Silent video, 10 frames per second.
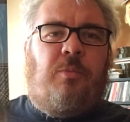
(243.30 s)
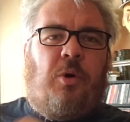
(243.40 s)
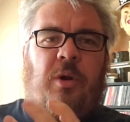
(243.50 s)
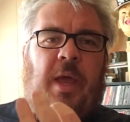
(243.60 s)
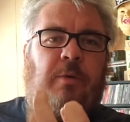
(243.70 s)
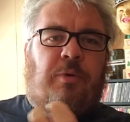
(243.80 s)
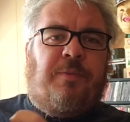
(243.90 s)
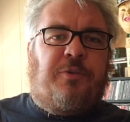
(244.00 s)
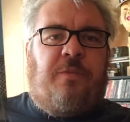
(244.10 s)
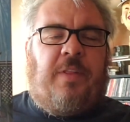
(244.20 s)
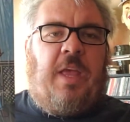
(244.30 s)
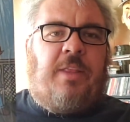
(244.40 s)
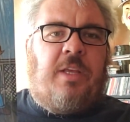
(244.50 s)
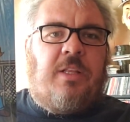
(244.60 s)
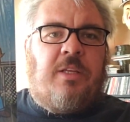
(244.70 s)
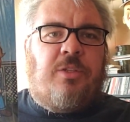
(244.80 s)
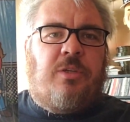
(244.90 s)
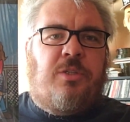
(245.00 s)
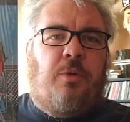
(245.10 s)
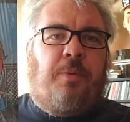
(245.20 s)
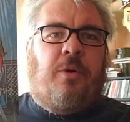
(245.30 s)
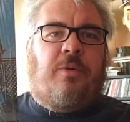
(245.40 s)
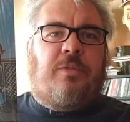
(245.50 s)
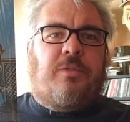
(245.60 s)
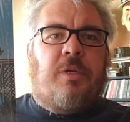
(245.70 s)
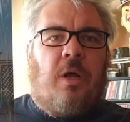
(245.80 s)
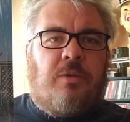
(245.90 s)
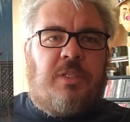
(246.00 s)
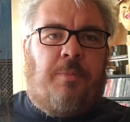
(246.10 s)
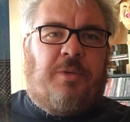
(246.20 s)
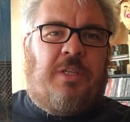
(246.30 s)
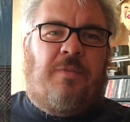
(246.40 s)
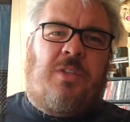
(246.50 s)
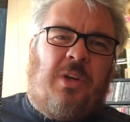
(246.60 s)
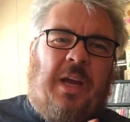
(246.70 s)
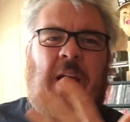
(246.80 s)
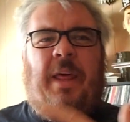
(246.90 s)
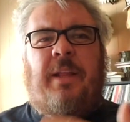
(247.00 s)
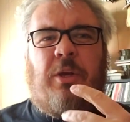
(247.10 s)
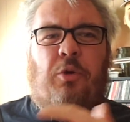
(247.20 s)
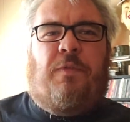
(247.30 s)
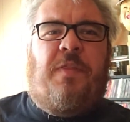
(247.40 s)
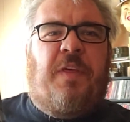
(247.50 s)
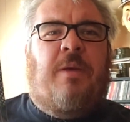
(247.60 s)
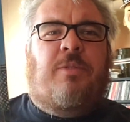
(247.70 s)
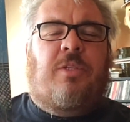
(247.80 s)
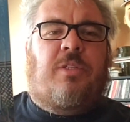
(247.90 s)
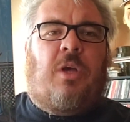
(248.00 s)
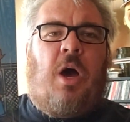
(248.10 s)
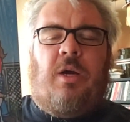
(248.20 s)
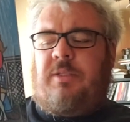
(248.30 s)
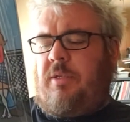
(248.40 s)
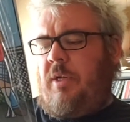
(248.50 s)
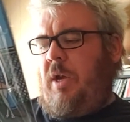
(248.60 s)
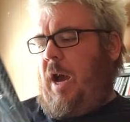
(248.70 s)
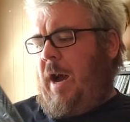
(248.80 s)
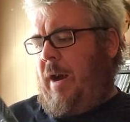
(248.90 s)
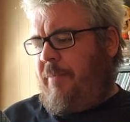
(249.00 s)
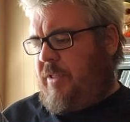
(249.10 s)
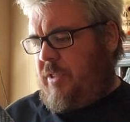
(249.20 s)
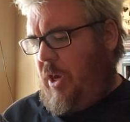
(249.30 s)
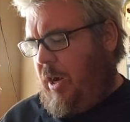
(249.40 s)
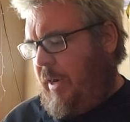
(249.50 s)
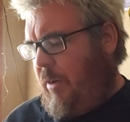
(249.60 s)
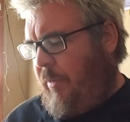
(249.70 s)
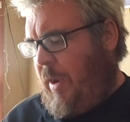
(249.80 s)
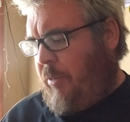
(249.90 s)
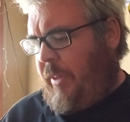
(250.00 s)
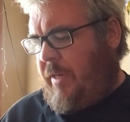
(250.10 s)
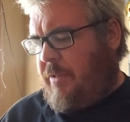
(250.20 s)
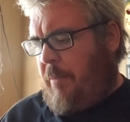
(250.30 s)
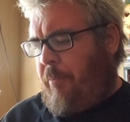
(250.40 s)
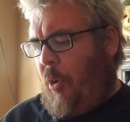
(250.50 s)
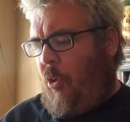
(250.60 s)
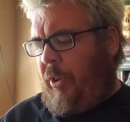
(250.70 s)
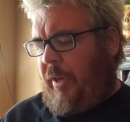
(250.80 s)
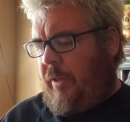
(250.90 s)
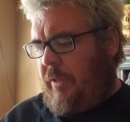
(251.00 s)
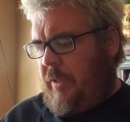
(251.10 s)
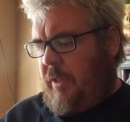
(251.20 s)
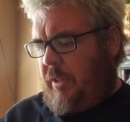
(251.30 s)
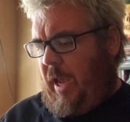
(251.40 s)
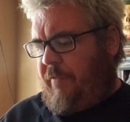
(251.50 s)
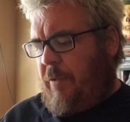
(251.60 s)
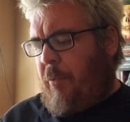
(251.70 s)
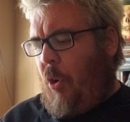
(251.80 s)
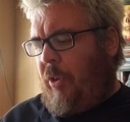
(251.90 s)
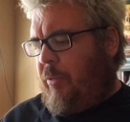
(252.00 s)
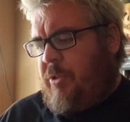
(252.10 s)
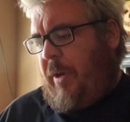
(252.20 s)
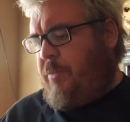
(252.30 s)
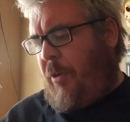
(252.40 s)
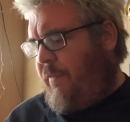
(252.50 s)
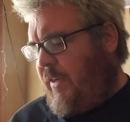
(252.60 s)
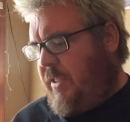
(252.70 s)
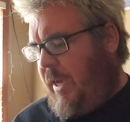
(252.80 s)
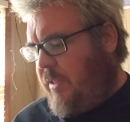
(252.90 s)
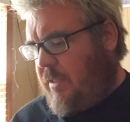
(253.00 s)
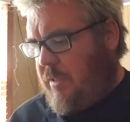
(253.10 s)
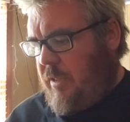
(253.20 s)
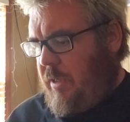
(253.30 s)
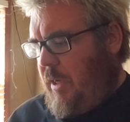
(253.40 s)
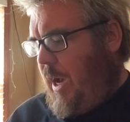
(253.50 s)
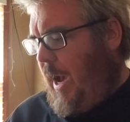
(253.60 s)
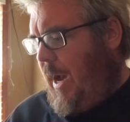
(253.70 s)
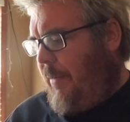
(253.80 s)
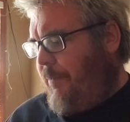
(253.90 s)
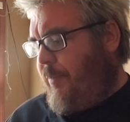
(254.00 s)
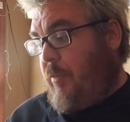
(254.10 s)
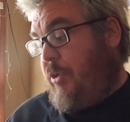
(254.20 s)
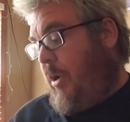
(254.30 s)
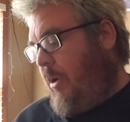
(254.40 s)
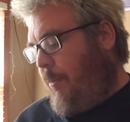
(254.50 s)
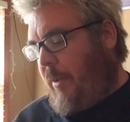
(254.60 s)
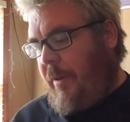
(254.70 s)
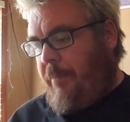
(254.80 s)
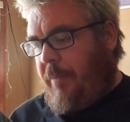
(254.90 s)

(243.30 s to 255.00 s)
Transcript: more like riff driven than the super, simple stuff. Still got kind of like the goofy themes of the songs. There's a song on here where they relate to bowling, life to bowling, which makes perfect sense, which I already played.